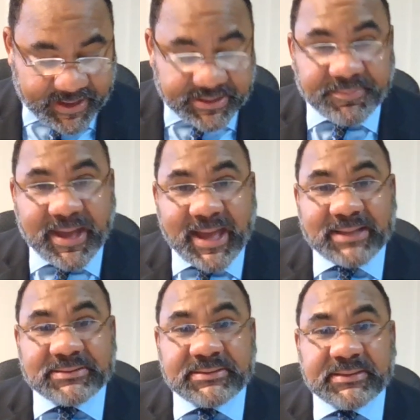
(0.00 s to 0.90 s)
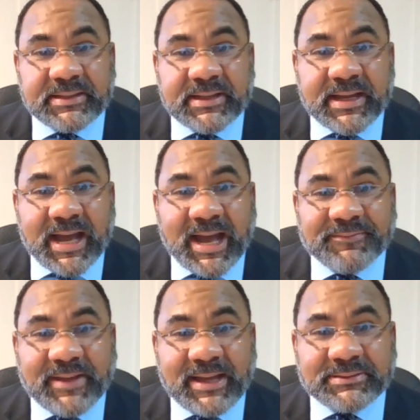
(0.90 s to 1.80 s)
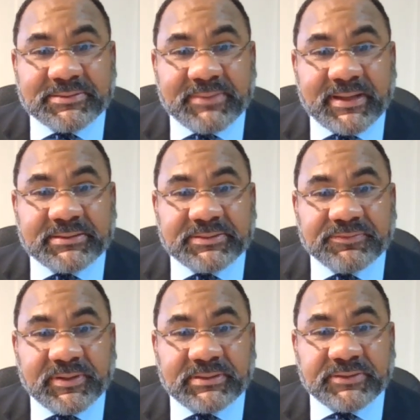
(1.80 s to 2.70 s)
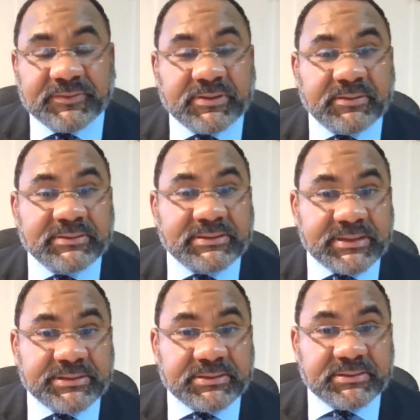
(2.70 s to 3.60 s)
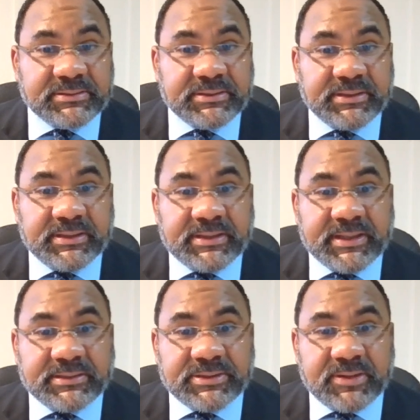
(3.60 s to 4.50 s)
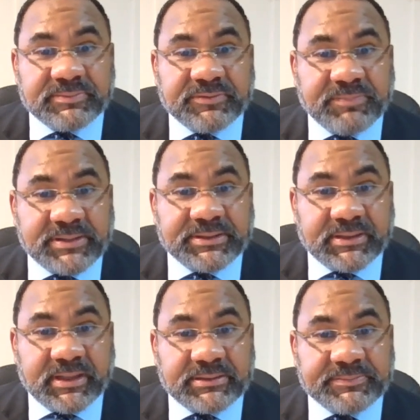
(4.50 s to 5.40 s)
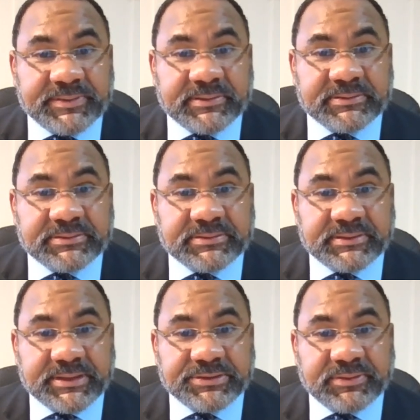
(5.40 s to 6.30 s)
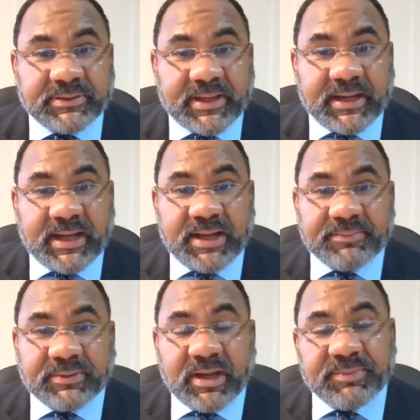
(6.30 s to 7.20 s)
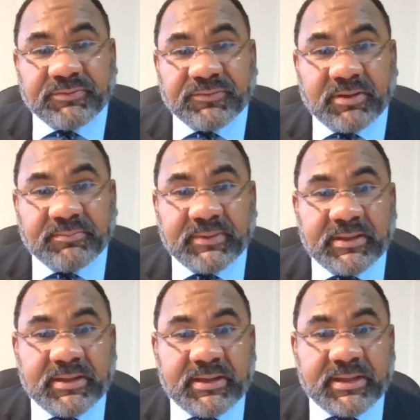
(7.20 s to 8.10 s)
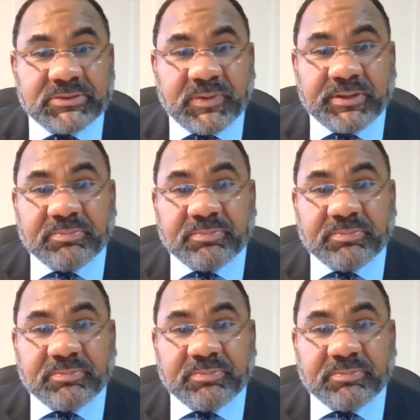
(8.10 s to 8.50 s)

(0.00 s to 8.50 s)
the past, I've had to make some very difficult decisions in terms of budget cuts, because the district that I'm coming from is one of the